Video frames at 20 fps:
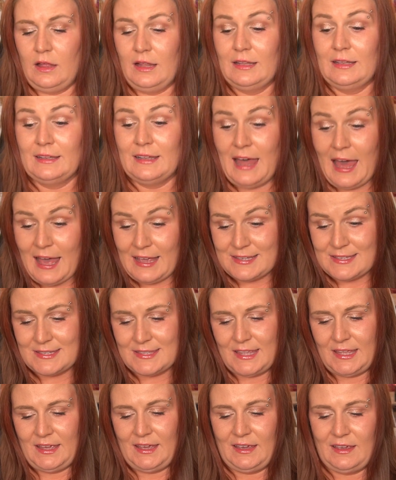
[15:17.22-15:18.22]
Last
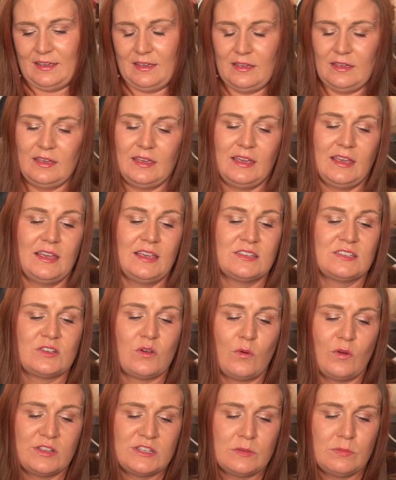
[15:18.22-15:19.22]
thing is going